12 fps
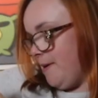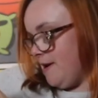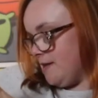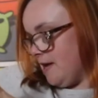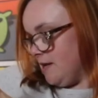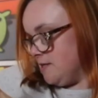
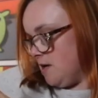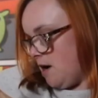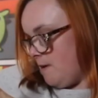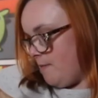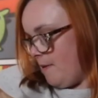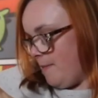picked these
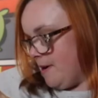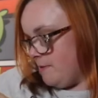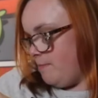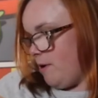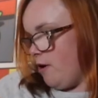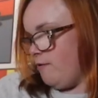up. I
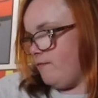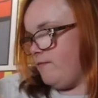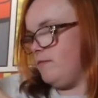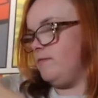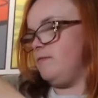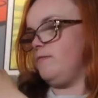
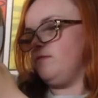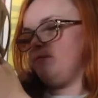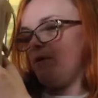picked